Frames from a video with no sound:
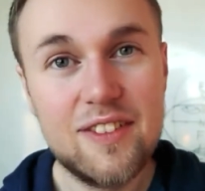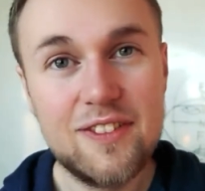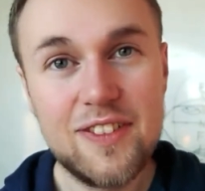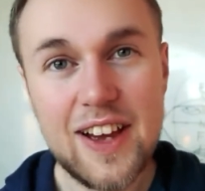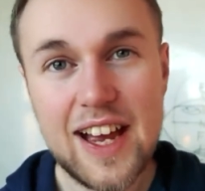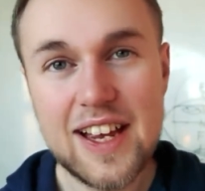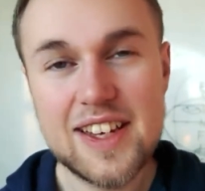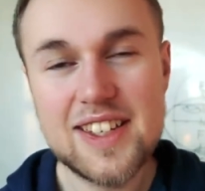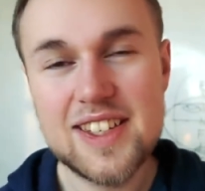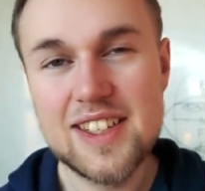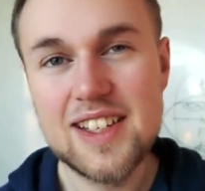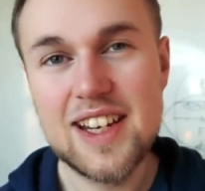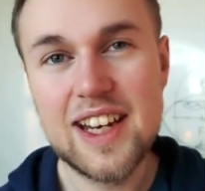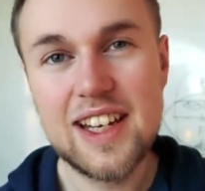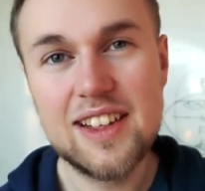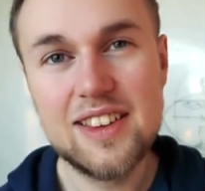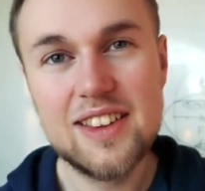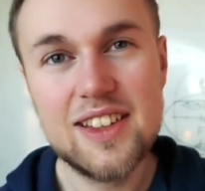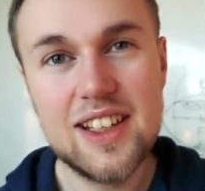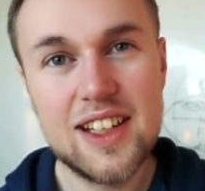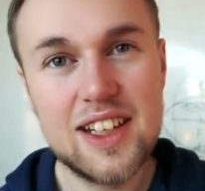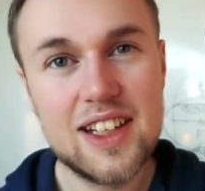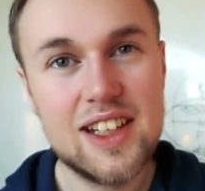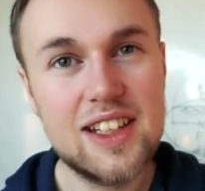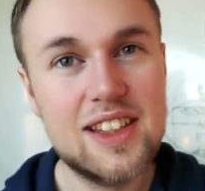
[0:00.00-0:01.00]

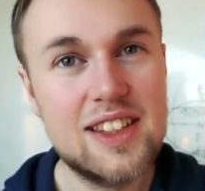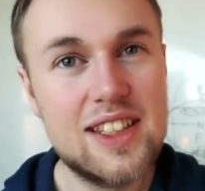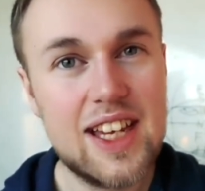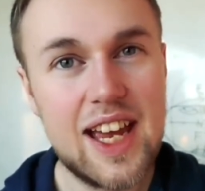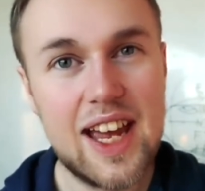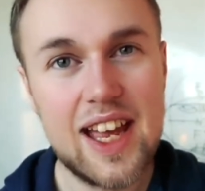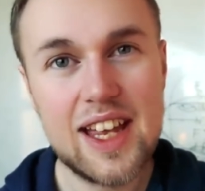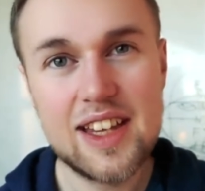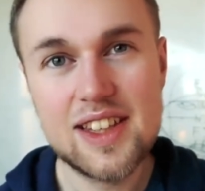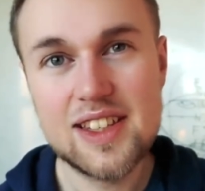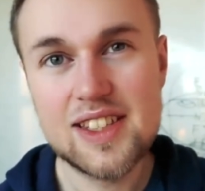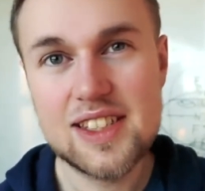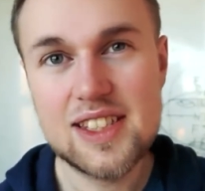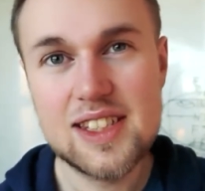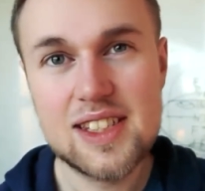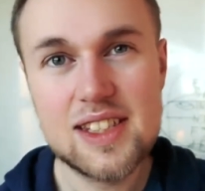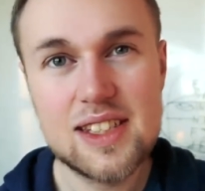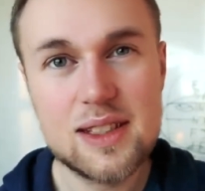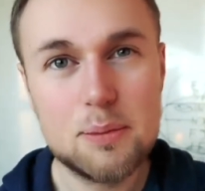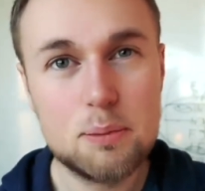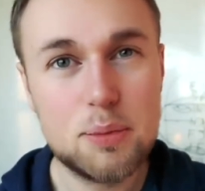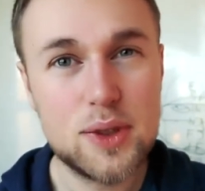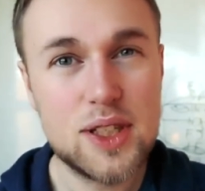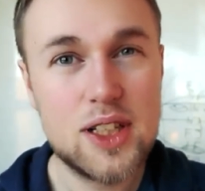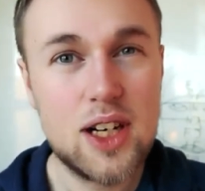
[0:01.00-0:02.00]
Fascinated,
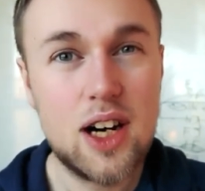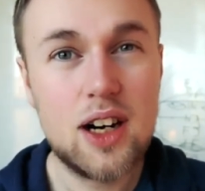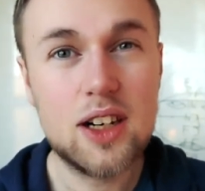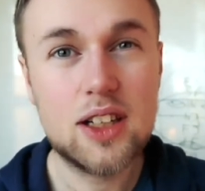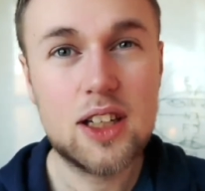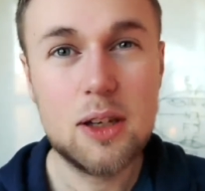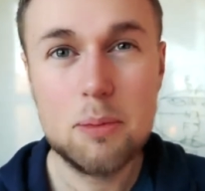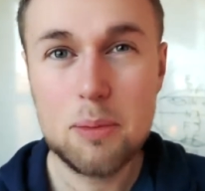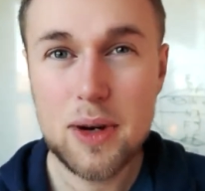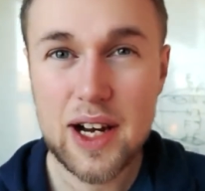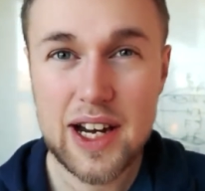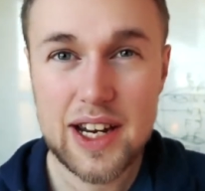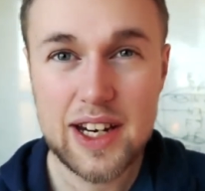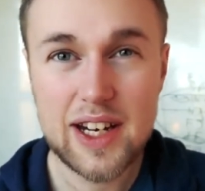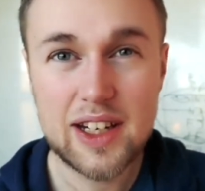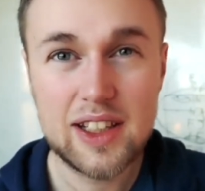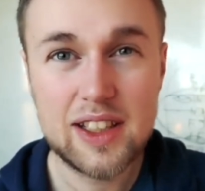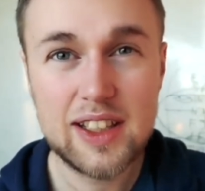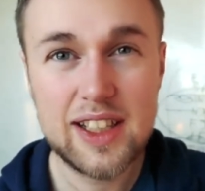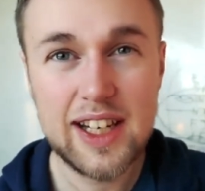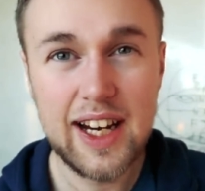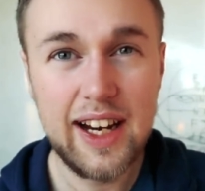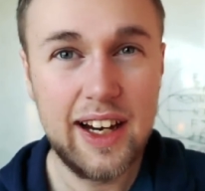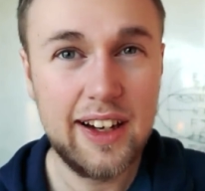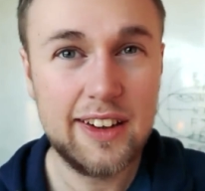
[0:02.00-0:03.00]
intense, preoccupied,
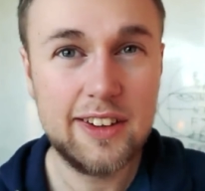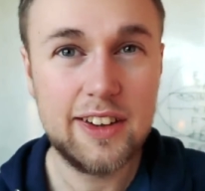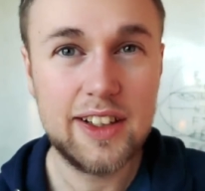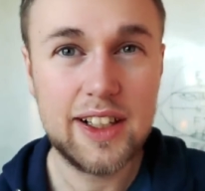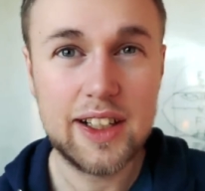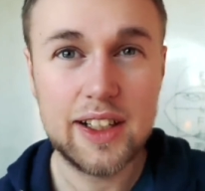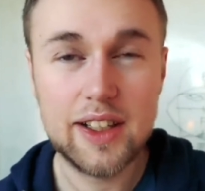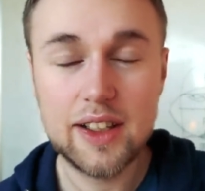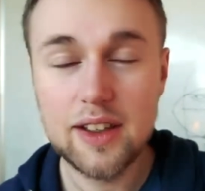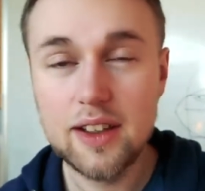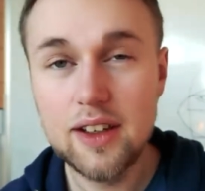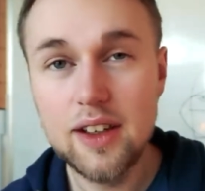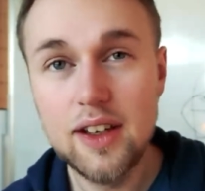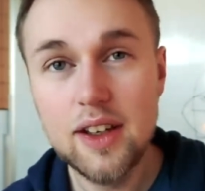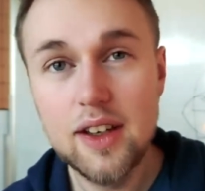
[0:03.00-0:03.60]
and caring.